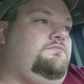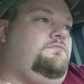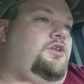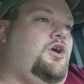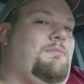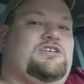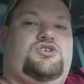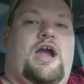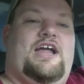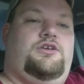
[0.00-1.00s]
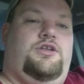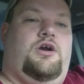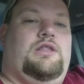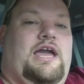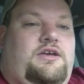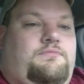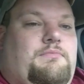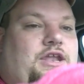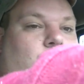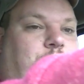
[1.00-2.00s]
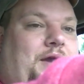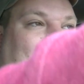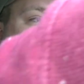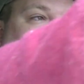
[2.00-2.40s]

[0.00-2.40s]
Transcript: you know, my scratch, you know, like my notepads